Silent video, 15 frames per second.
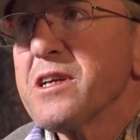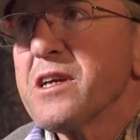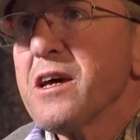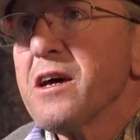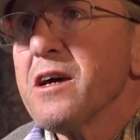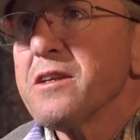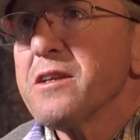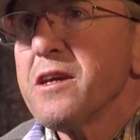
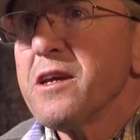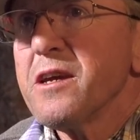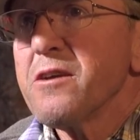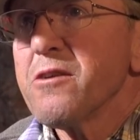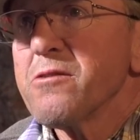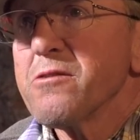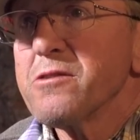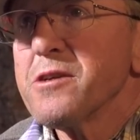
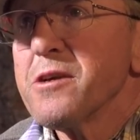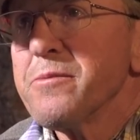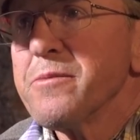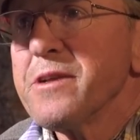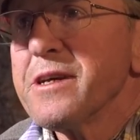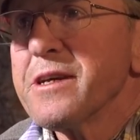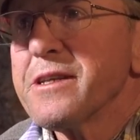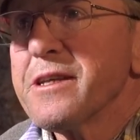Tecate or
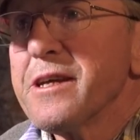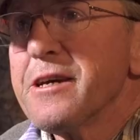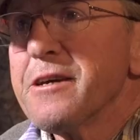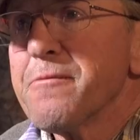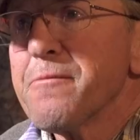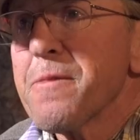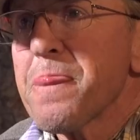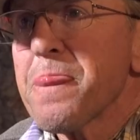something like
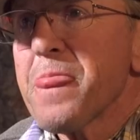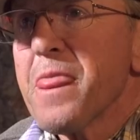that,